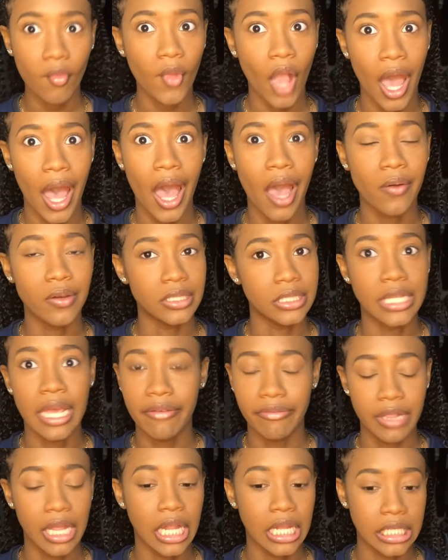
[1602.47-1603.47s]
I would
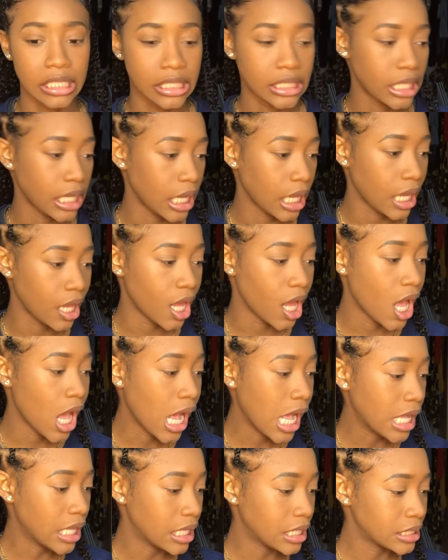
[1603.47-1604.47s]
definitely say
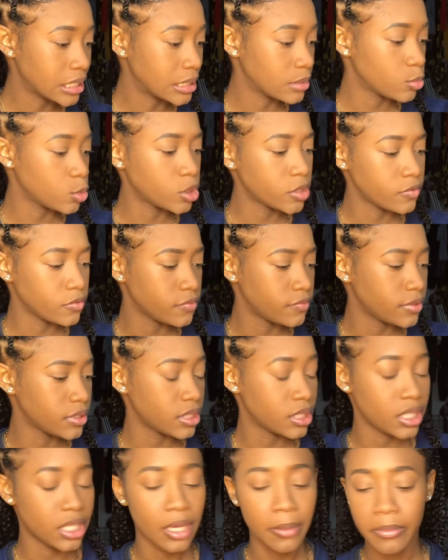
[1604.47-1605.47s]
that's the most fulfilling
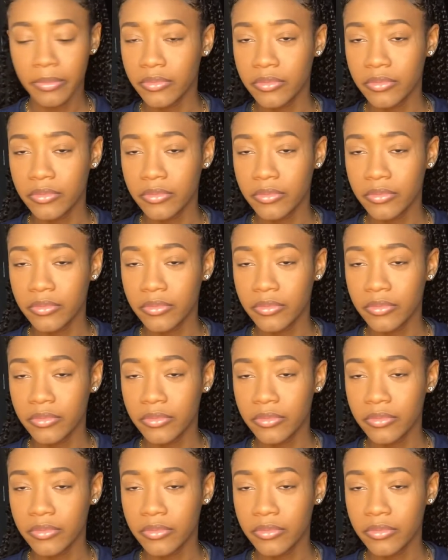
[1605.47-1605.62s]
thing.